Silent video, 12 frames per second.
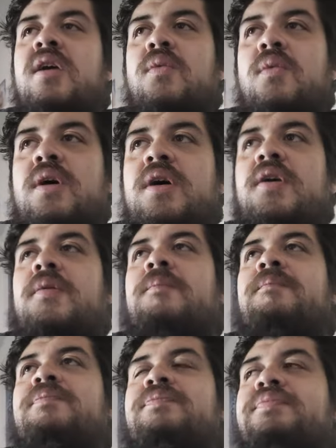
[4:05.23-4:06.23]
Well,
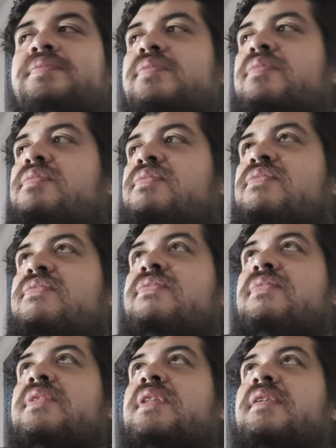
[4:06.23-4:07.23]

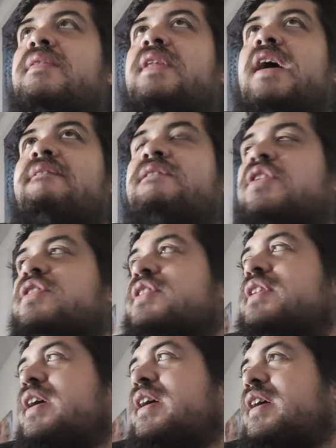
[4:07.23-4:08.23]
that first
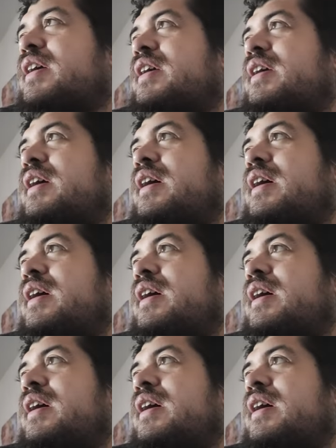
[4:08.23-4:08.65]
night,